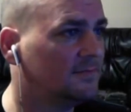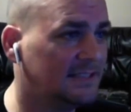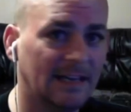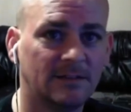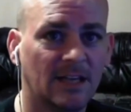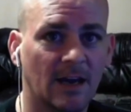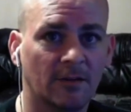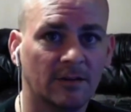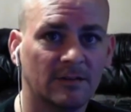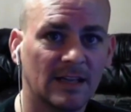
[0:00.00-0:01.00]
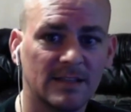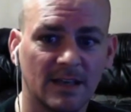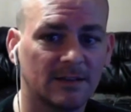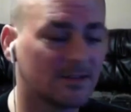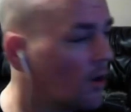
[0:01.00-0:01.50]
dead town. That's it.
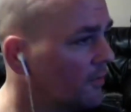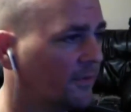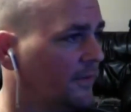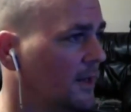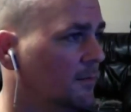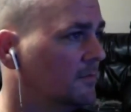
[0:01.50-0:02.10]
It's over for them.